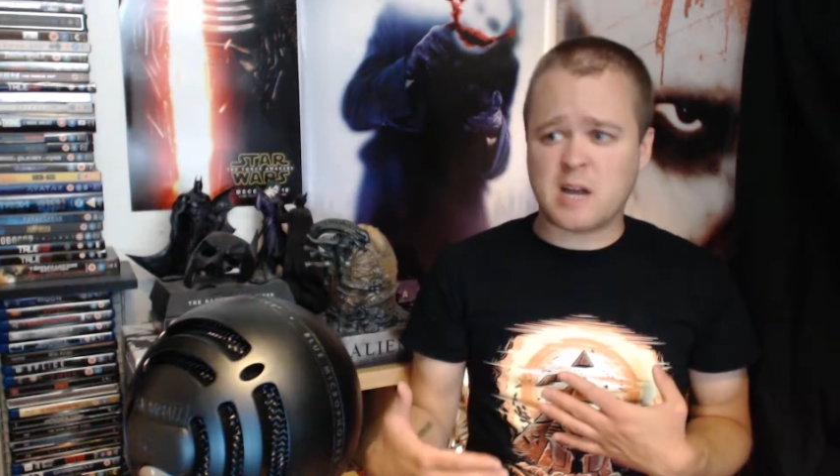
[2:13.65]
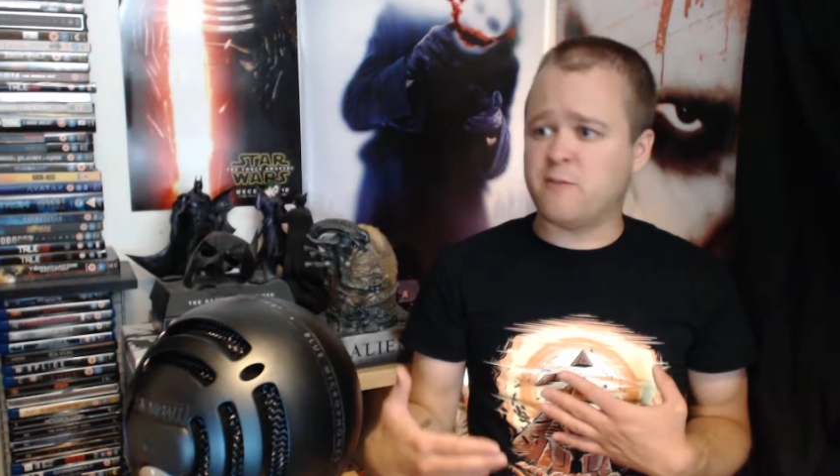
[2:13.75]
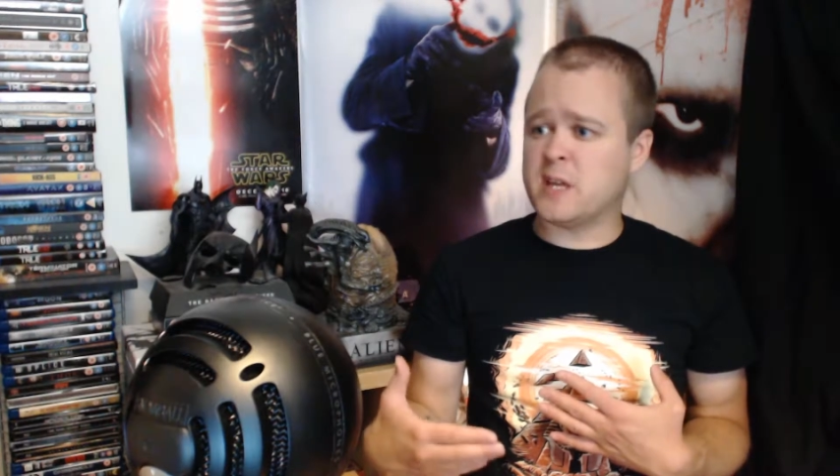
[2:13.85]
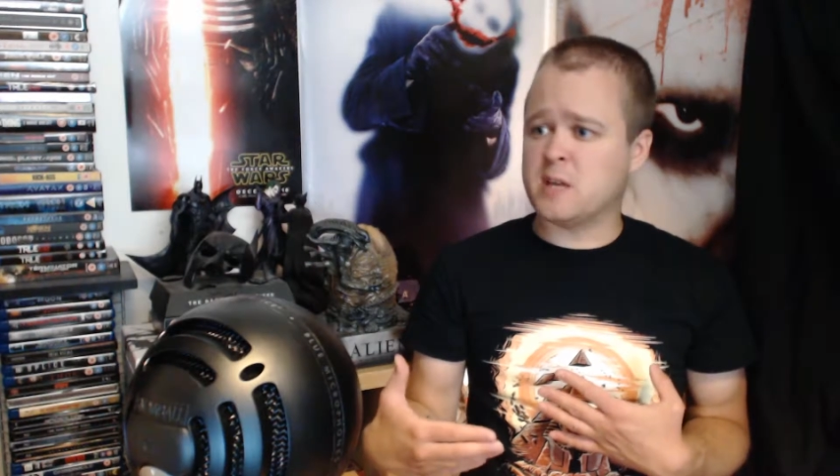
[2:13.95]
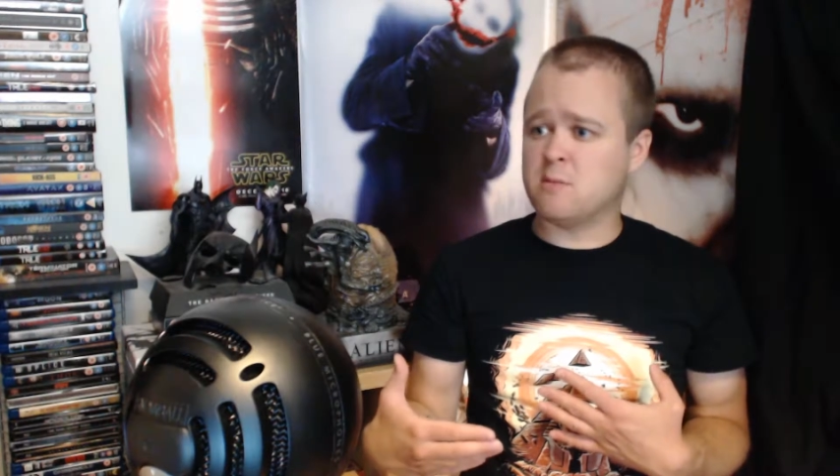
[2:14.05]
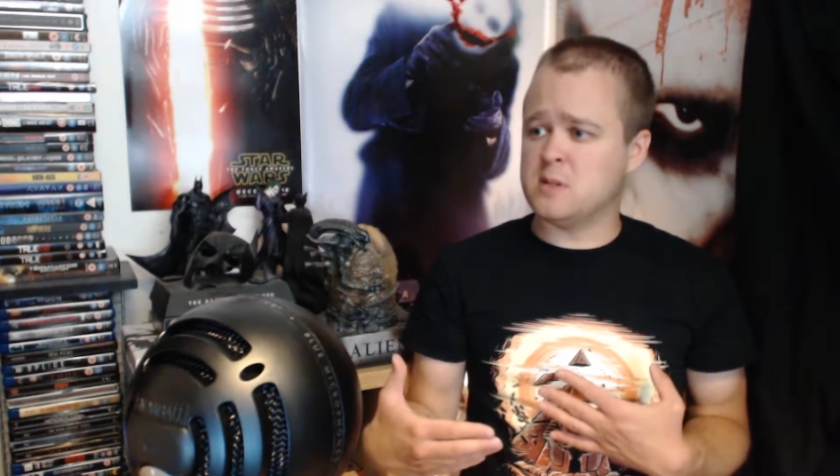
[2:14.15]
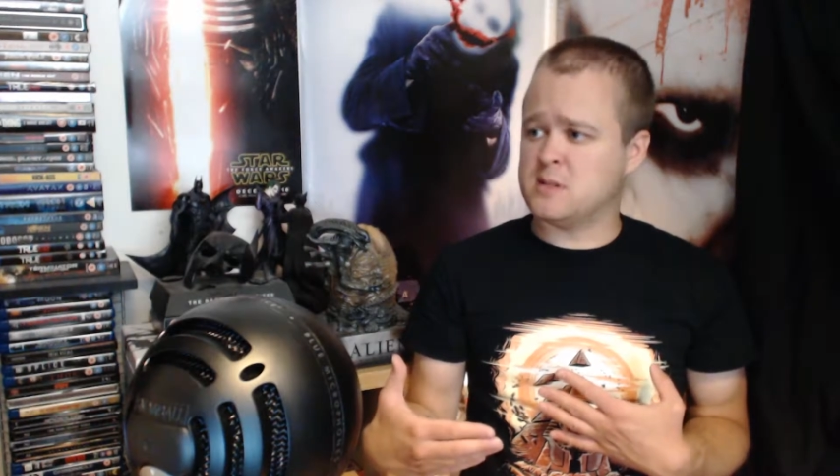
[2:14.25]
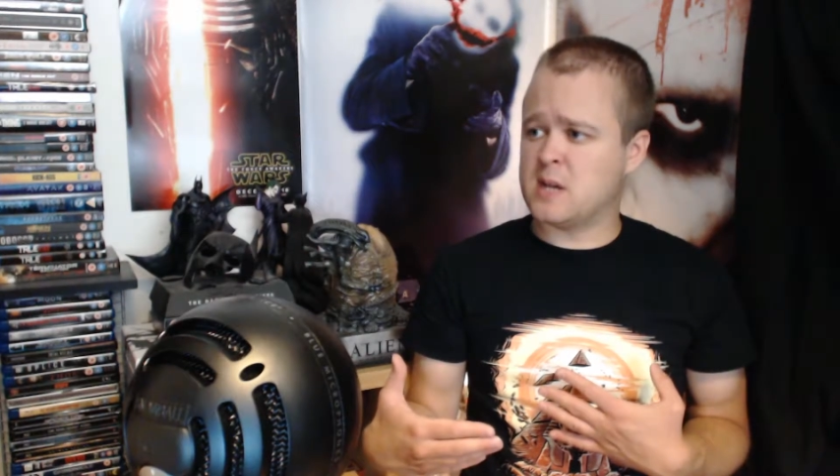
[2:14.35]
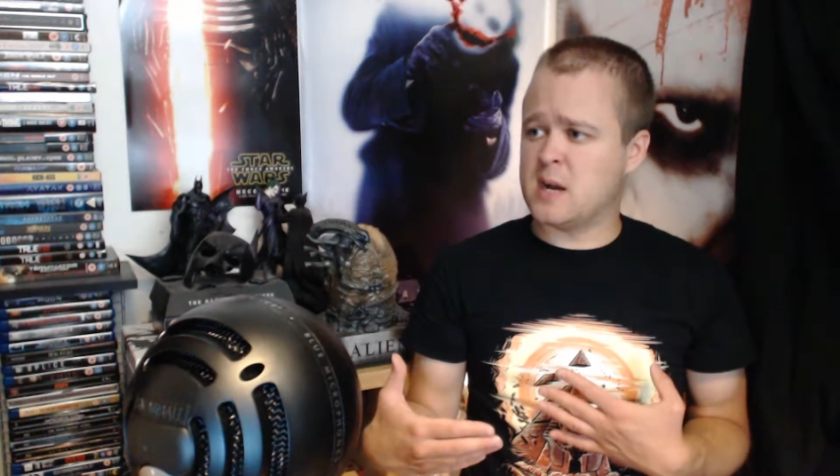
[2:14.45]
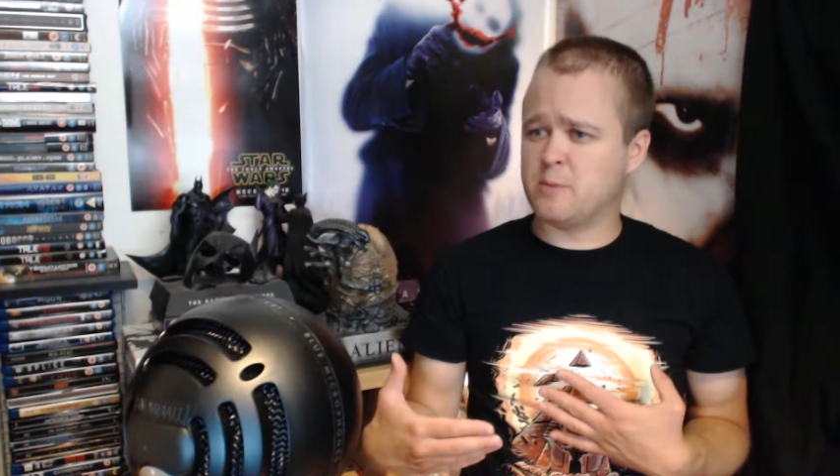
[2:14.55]
I think it
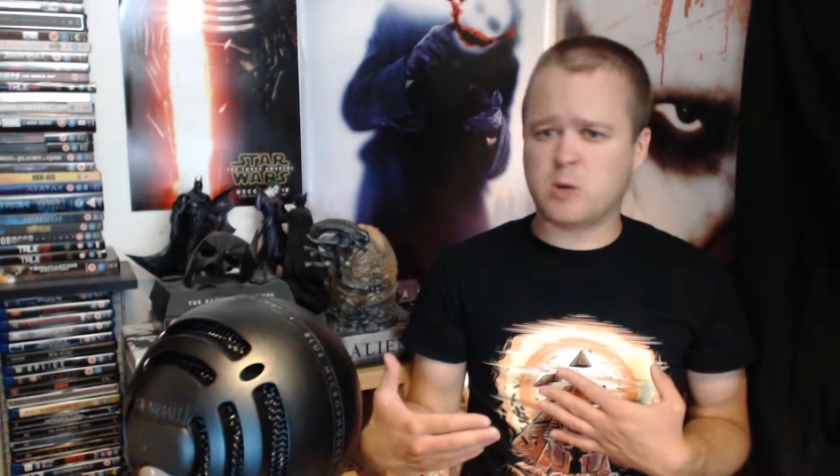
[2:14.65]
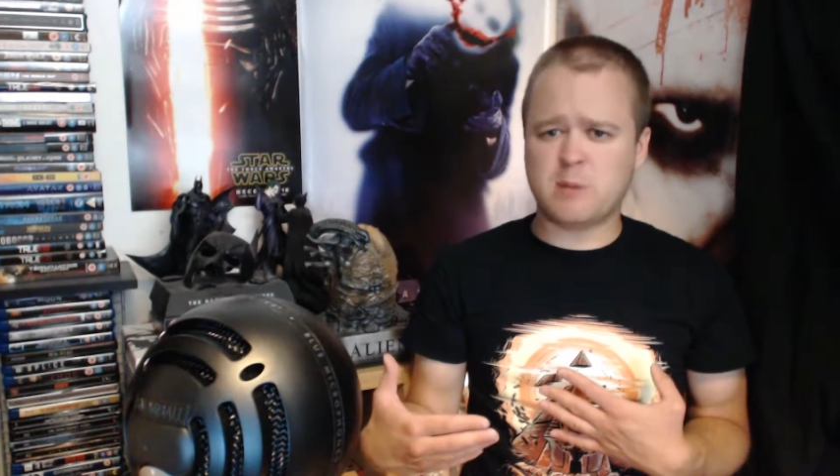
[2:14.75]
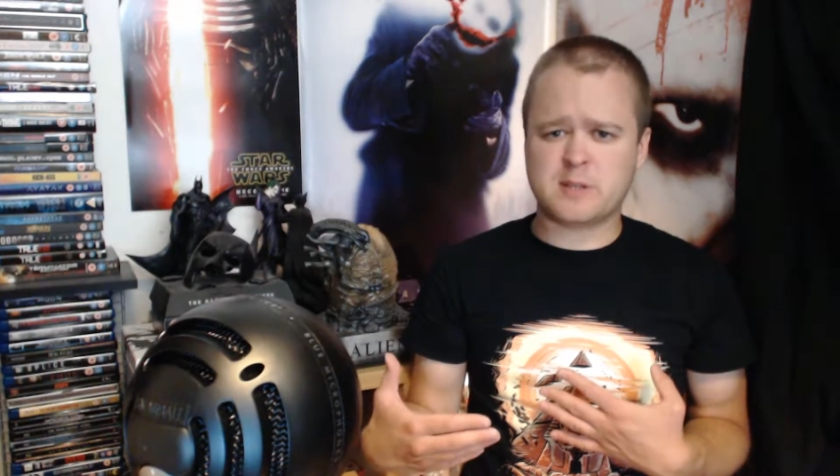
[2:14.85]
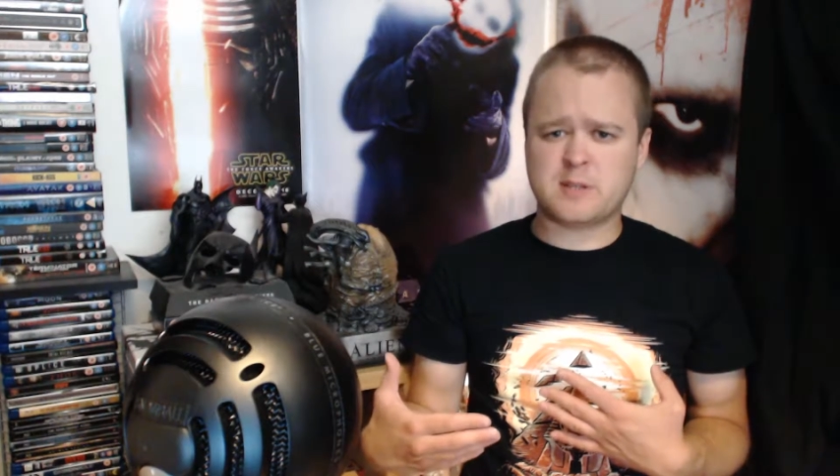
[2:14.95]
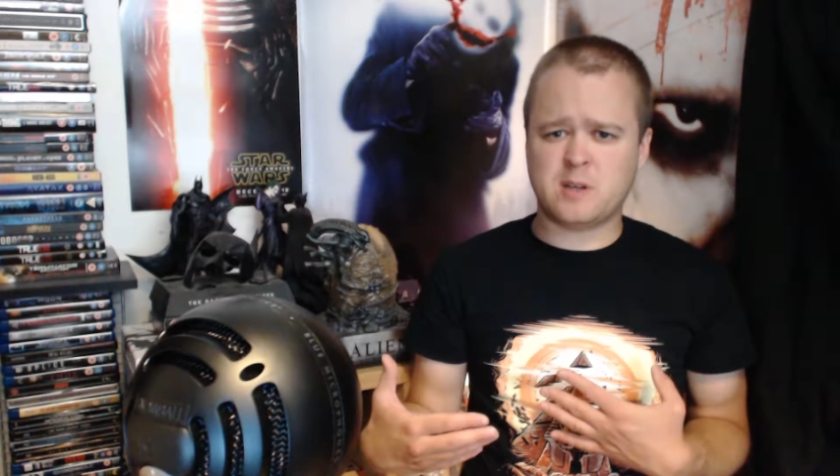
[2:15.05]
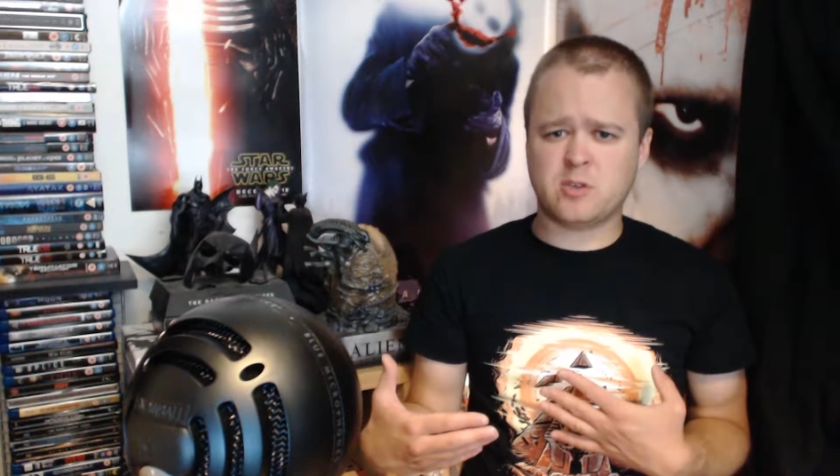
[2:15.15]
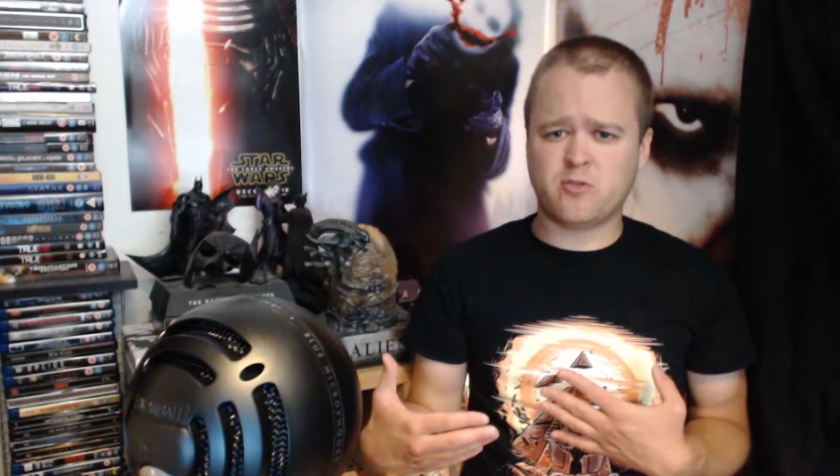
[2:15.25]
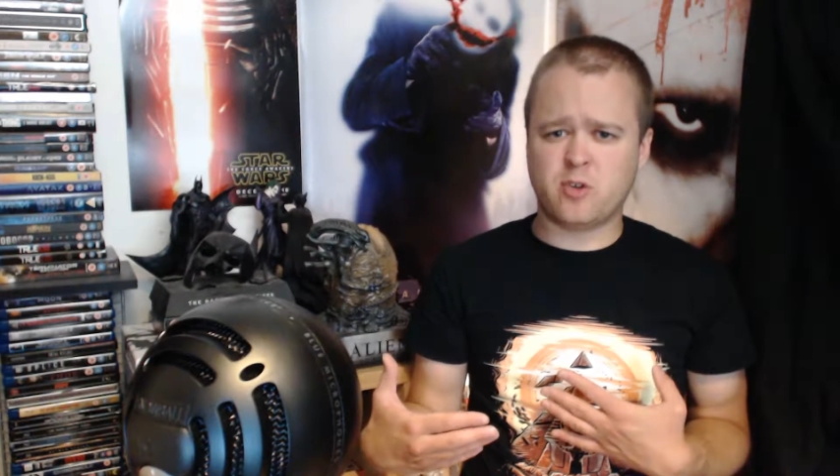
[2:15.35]
was 12%